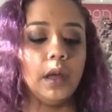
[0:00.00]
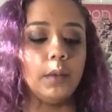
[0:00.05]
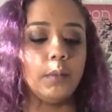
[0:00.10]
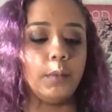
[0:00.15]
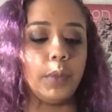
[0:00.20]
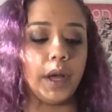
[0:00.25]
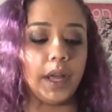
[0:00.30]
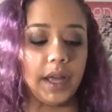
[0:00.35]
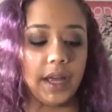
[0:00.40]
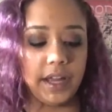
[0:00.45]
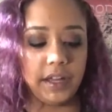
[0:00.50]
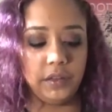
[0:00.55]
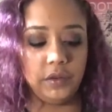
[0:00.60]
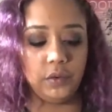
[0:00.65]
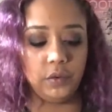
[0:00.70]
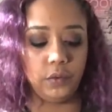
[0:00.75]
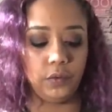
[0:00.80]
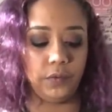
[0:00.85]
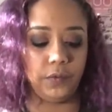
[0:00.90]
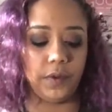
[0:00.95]
But I
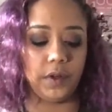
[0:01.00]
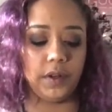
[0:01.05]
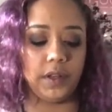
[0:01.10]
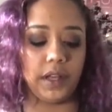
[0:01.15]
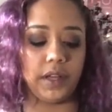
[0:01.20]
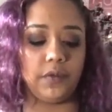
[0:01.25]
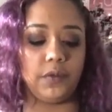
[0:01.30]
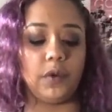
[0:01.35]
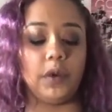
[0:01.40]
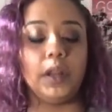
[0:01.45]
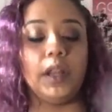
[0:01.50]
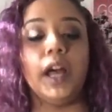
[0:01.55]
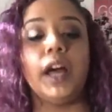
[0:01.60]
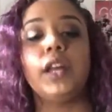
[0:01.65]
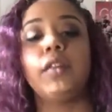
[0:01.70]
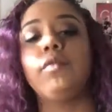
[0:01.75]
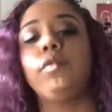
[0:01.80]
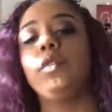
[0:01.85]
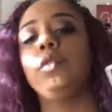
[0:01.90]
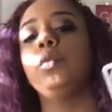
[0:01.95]
do feel like for a
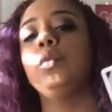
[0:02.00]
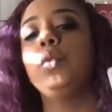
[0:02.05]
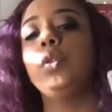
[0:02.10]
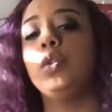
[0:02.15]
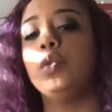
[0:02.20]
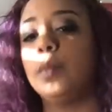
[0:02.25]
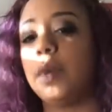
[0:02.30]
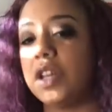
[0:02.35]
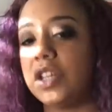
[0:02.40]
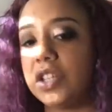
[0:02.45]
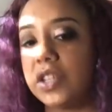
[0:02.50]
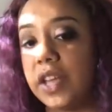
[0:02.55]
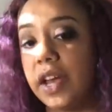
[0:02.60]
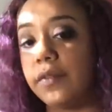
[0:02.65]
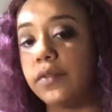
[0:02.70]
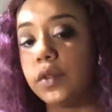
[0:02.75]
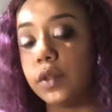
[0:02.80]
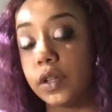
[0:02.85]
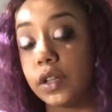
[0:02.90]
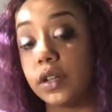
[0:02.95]
lot of you, you may just
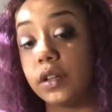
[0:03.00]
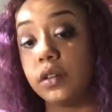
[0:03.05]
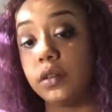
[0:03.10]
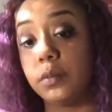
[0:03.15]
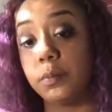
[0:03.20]
have to